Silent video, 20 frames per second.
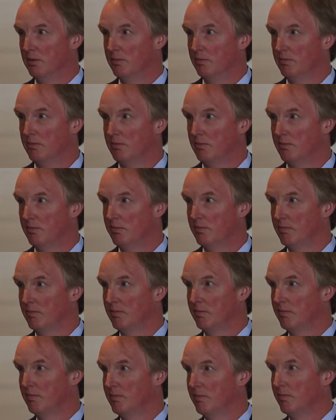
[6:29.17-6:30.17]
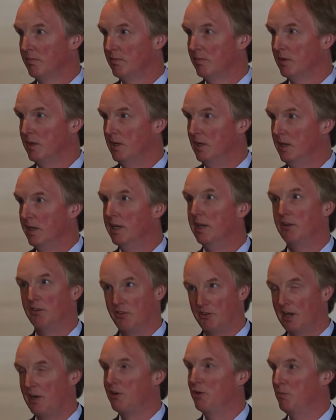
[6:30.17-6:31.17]
Is it's something we should send to you. you
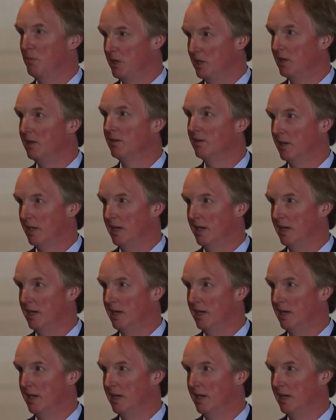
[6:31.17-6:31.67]
send to me,